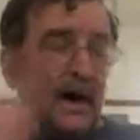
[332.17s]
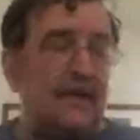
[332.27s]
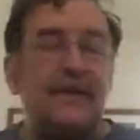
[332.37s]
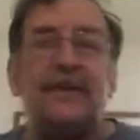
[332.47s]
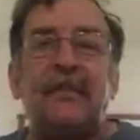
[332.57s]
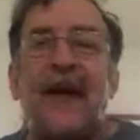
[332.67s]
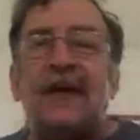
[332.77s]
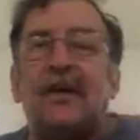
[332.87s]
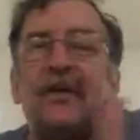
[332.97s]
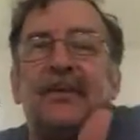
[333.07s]
Even the
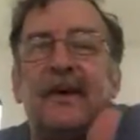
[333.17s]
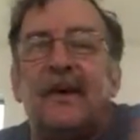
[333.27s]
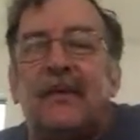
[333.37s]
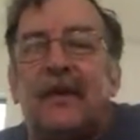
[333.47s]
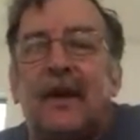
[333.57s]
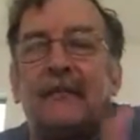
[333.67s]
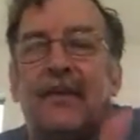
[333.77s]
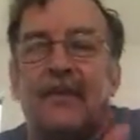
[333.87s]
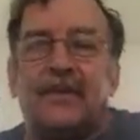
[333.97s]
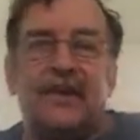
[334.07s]
paint on the 3 different
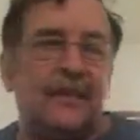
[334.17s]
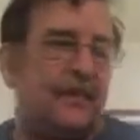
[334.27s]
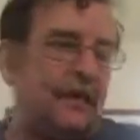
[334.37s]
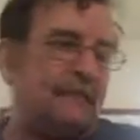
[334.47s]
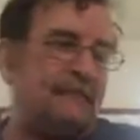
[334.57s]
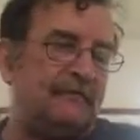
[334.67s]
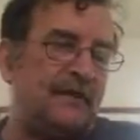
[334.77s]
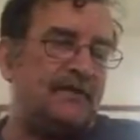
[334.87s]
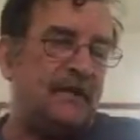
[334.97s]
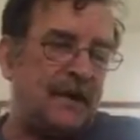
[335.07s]
RAV4s are different.
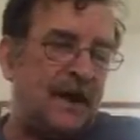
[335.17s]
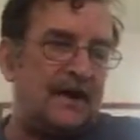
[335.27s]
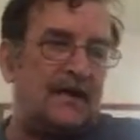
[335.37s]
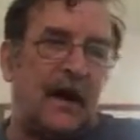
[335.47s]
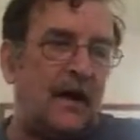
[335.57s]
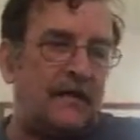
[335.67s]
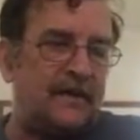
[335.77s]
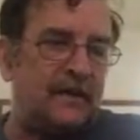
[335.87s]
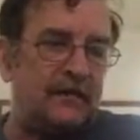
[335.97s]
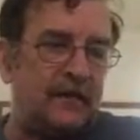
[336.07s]
This one has
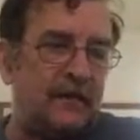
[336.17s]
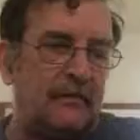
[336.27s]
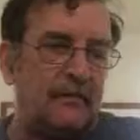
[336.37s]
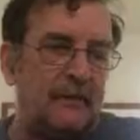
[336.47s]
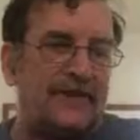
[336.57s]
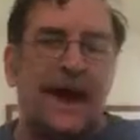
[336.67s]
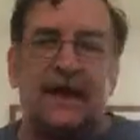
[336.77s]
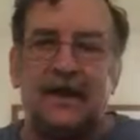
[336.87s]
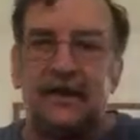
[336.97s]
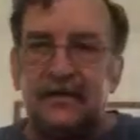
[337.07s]
obviously more
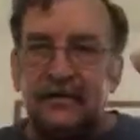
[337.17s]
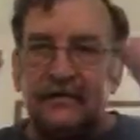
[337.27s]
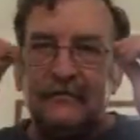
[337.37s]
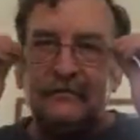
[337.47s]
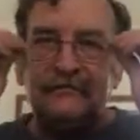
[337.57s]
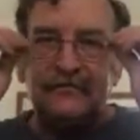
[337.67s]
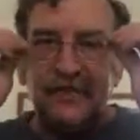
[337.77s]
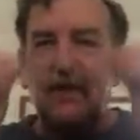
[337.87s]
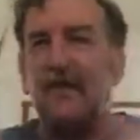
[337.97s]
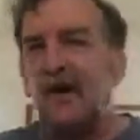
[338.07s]
metallic.
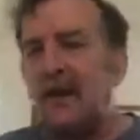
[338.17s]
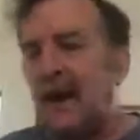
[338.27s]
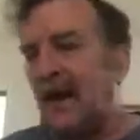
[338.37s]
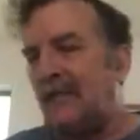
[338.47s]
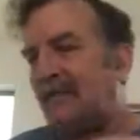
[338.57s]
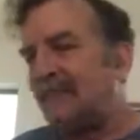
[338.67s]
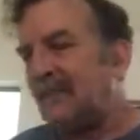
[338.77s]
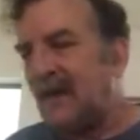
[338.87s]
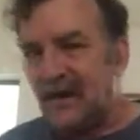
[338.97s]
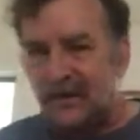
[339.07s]
What do we have?
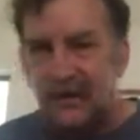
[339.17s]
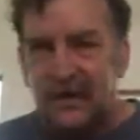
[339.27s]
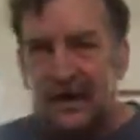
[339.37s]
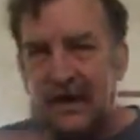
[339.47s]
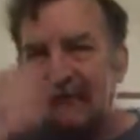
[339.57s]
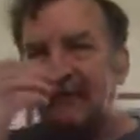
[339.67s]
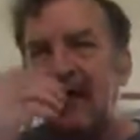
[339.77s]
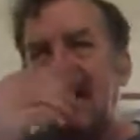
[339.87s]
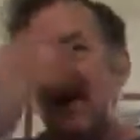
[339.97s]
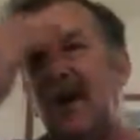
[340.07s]
Here's what we
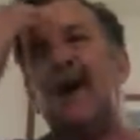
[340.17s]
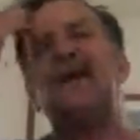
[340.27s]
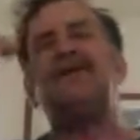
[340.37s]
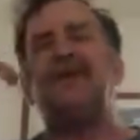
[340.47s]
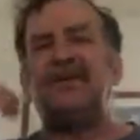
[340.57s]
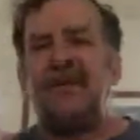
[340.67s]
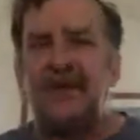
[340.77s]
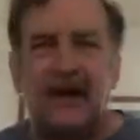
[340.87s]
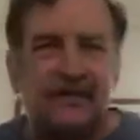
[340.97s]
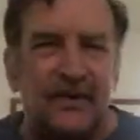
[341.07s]
got. I sent
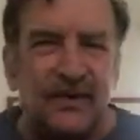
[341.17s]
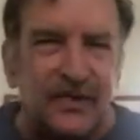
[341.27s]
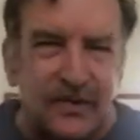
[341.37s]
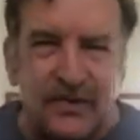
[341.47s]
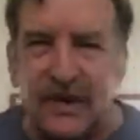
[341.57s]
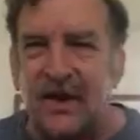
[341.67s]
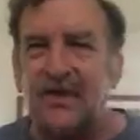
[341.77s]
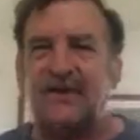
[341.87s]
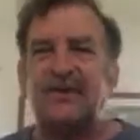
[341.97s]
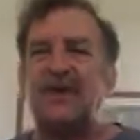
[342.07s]
this out to the news
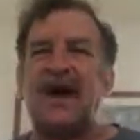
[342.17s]
agencies.